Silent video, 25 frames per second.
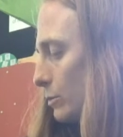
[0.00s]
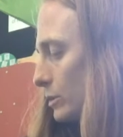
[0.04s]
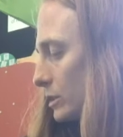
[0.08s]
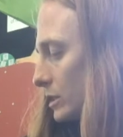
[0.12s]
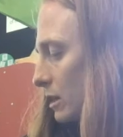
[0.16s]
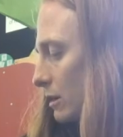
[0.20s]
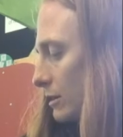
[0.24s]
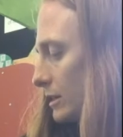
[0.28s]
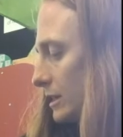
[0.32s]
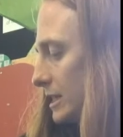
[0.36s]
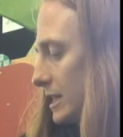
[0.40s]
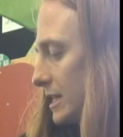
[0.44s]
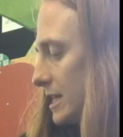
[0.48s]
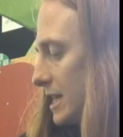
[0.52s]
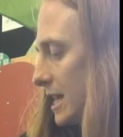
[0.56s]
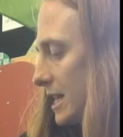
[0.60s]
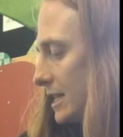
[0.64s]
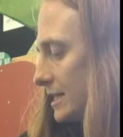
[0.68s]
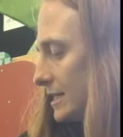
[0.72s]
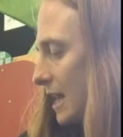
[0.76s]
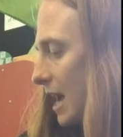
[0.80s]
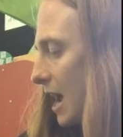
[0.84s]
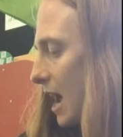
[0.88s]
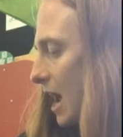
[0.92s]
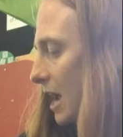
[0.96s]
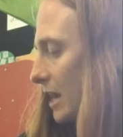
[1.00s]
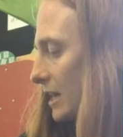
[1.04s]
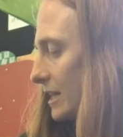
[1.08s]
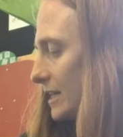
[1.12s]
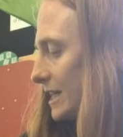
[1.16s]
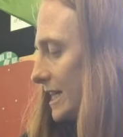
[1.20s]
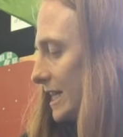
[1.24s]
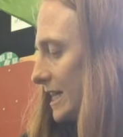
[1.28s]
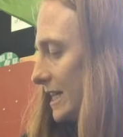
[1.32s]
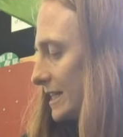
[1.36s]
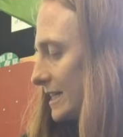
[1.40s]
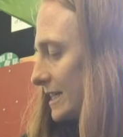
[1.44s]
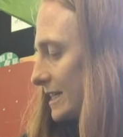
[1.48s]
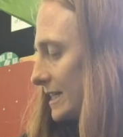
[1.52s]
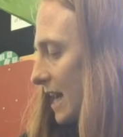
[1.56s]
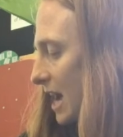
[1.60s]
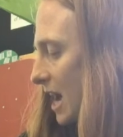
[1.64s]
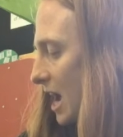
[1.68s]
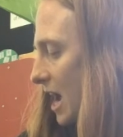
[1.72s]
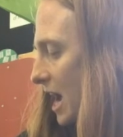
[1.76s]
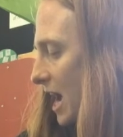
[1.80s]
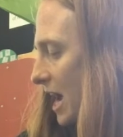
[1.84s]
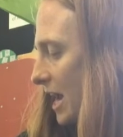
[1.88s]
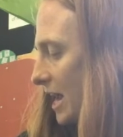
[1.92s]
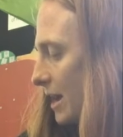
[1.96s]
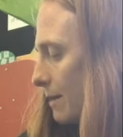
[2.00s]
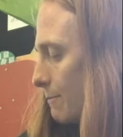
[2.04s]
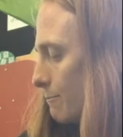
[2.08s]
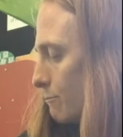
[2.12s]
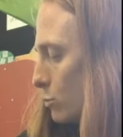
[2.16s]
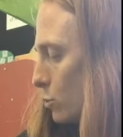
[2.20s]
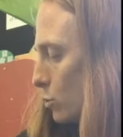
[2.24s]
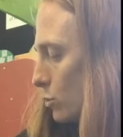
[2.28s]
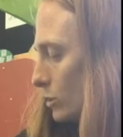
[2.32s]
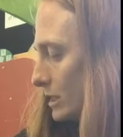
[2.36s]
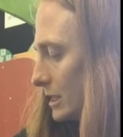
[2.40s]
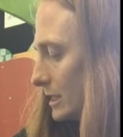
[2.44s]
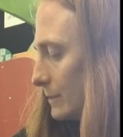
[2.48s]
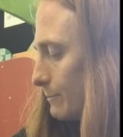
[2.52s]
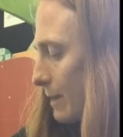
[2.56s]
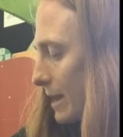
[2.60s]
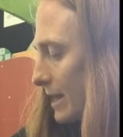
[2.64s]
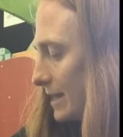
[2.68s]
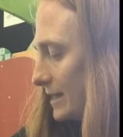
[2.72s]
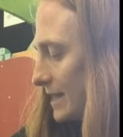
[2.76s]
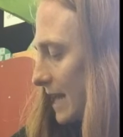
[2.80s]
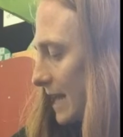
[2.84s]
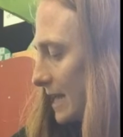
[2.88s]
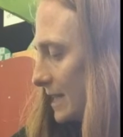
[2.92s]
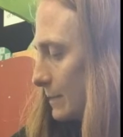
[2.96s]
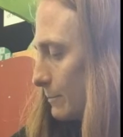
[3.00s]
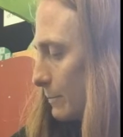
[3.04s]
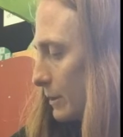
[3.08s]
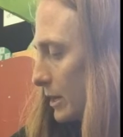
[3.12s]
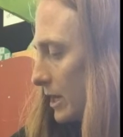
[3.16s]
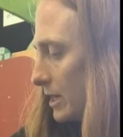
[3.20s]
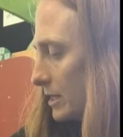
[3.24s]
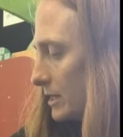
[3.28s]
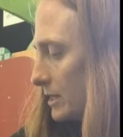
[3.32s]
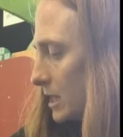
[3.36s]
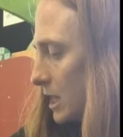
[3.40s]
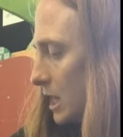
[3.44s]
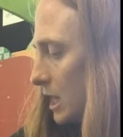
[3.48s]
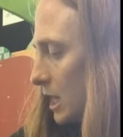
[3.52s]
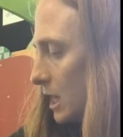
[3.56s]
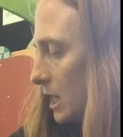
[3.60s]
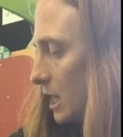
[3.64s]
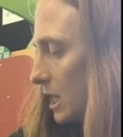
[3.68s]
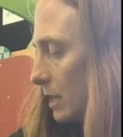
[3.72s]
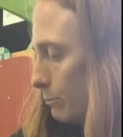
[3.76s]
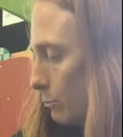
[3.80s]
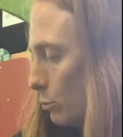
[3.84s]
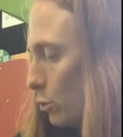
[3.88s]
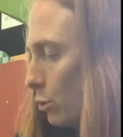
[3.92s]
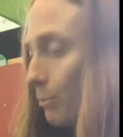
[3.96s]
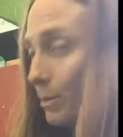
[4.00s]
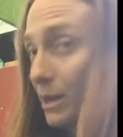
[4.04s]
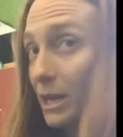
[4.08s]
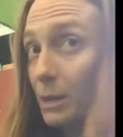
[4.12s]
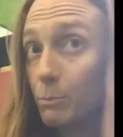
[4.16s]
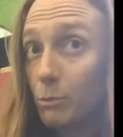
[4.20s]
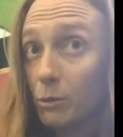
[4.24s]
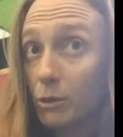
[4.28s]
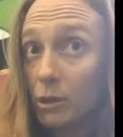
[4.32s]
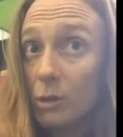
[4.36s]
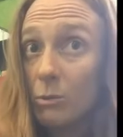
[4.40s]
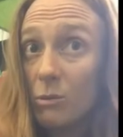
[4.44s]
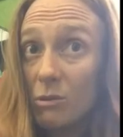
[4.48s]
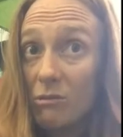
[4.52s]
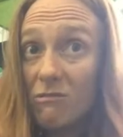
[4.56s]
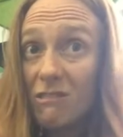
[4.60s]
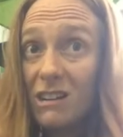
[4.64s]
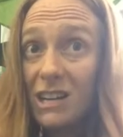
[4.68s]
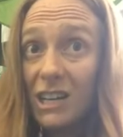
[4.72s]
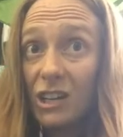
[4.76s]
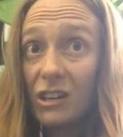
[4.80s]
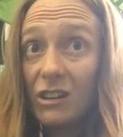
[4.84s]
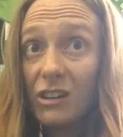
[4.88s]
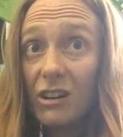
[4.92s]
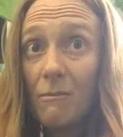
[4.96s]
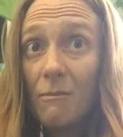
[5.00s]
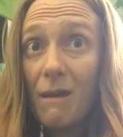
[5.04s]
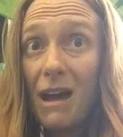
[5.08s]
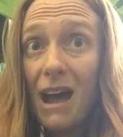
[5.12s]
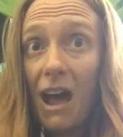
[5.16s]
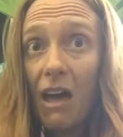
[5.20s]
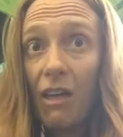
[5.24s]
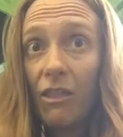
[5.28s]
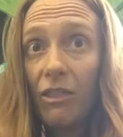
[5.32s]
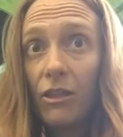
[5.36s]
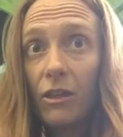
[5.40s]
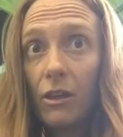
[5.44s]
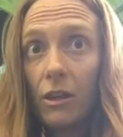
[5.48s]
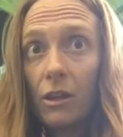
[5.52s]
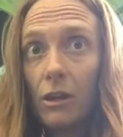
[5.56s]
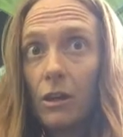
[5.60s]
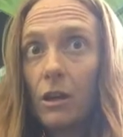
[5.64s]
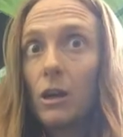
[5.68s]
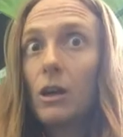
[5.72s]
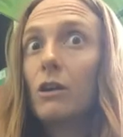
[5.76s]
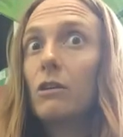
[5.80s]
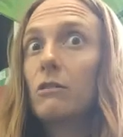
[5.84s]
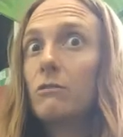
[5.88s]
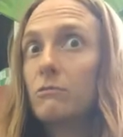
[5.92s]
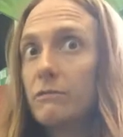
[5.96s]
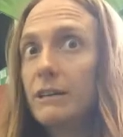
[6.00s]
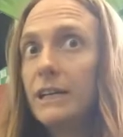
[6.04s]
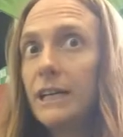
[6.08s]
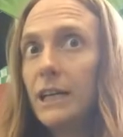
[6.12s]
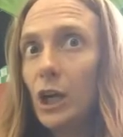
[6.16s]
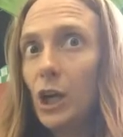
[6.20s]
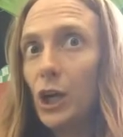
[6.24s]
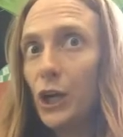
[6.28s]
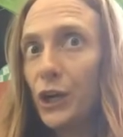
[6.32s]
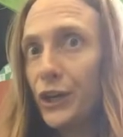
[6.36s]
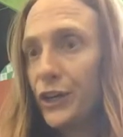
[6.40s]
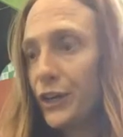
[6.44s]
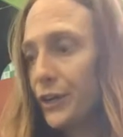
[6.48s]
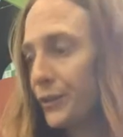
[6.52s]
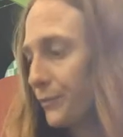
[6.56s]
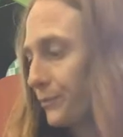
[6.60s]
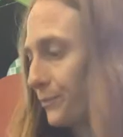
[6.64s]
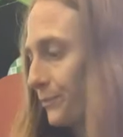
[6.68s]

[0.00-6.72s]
was going to need to hire more space experts and more people who were really good at math. Really good.